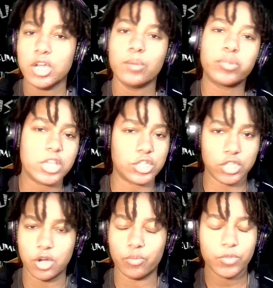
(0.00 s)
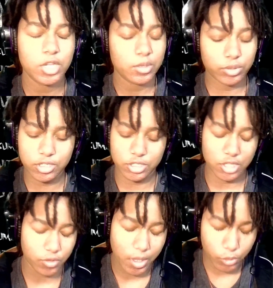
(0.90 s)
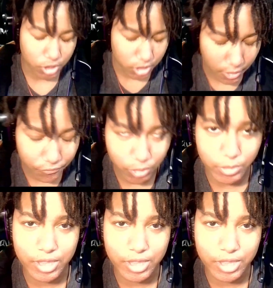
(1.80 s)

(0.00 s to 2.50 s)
Please, no please no, that was enough for me.